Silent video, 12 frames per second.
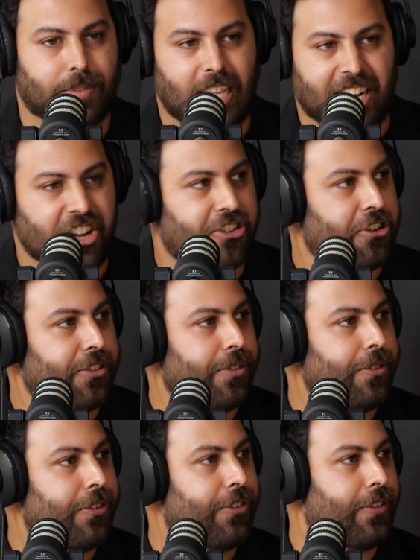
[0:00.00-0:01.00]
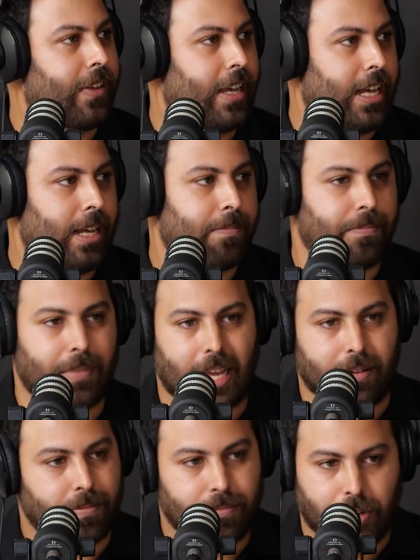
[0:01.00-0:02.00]
technicians,
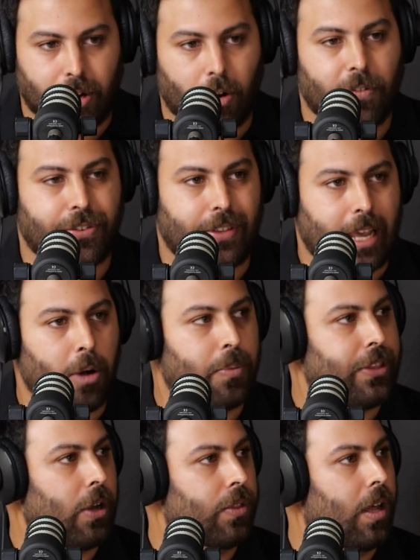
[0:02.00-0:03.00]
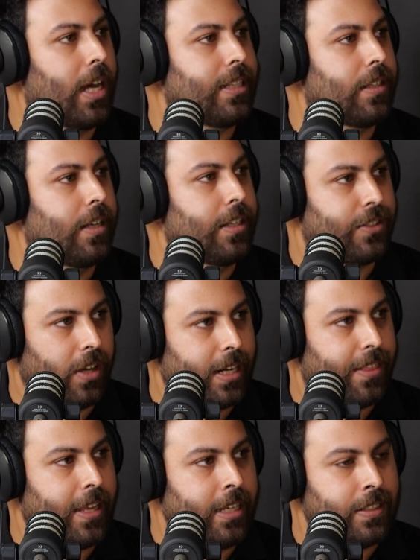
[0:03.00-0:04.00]
and, obviously help with the online side
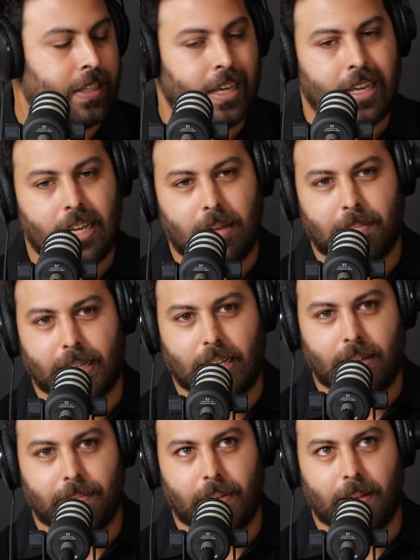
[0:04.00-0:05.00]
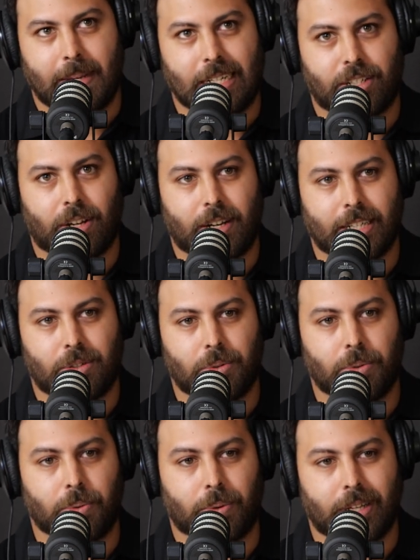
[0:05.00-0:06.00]
of things. Yep. But,
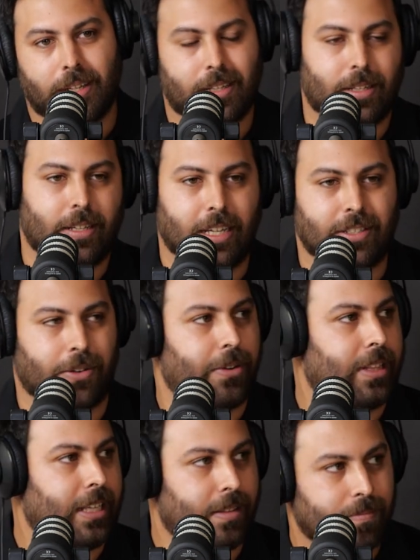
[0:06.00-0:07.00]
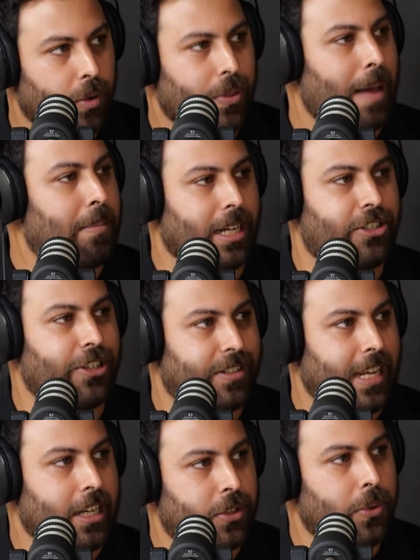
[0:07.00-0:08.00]
title isn't really all that much
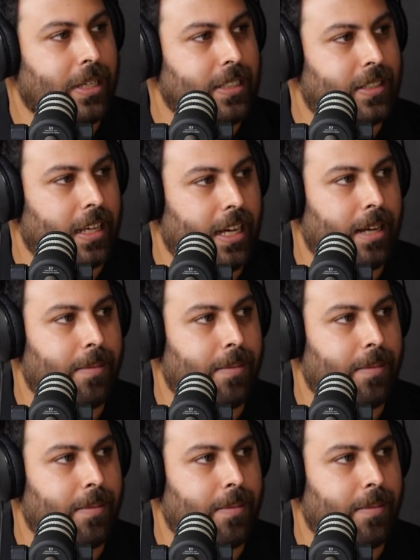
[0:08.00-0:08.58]
at Tac Toys.